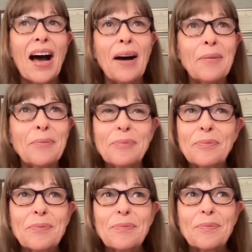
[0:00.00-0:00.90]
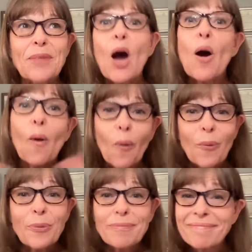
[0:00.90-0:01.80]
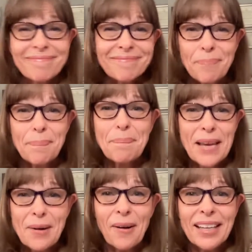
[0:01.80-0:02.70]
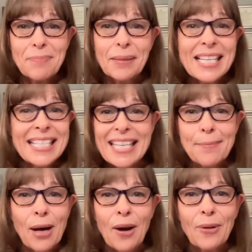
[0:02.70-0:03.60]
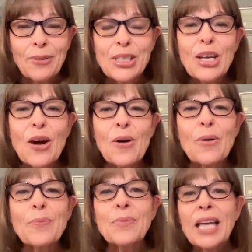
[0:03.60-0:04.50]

um, oh Big one, placebo. You know,